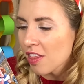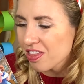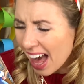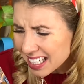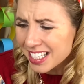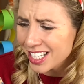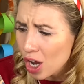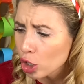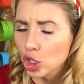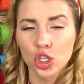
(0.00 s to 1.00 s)
That's
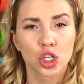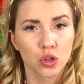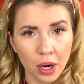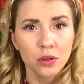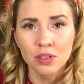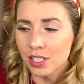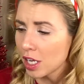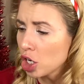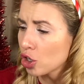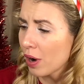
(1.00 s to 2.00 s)
not true,
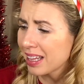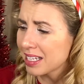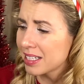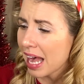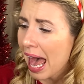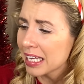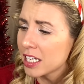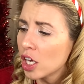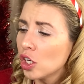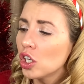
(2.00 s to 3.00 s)
Cinderella said.
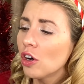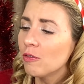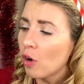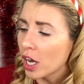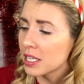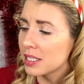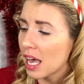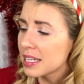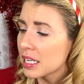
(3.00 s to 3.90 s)
Your voice is